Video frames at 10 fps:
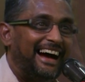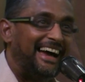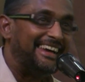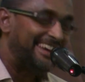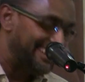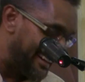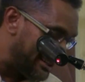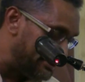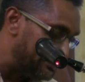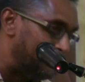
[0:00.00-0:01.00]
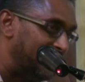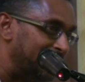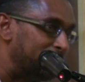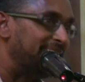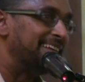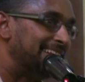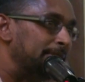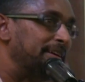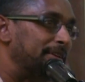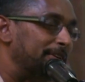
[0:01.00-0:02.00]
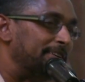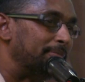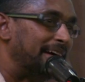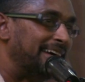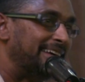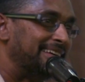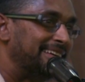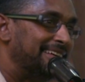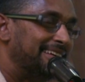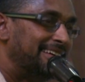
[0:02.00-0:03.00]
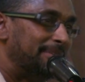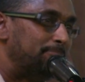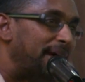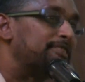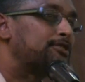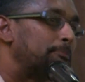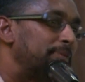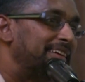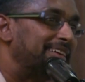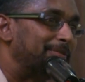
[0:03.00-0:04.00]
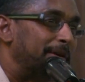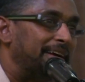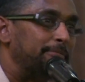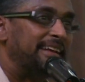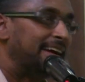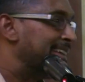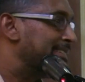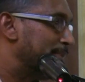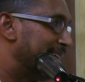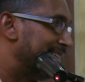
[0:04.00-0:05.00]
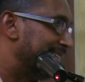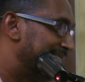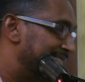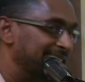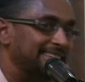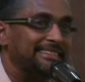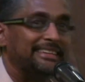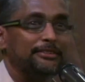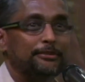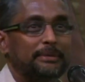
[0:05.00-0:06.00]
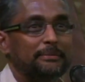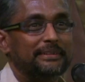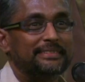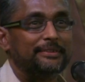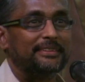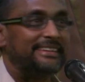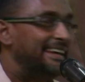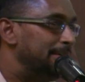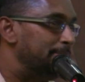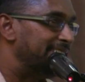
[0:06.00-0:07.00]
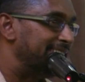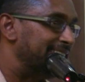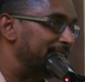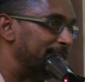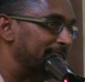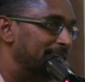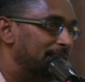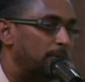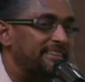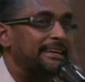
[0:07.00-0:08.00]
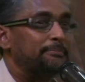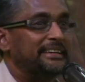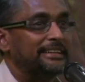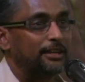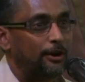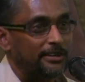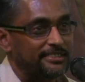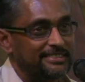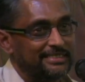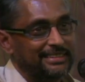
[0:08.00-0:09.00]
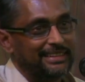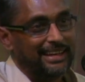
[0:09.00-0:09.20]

I can now expand a little bit on my pet topic, where I've been harassed by the journalists and newspapers on a daily basis on what's happening in the courts.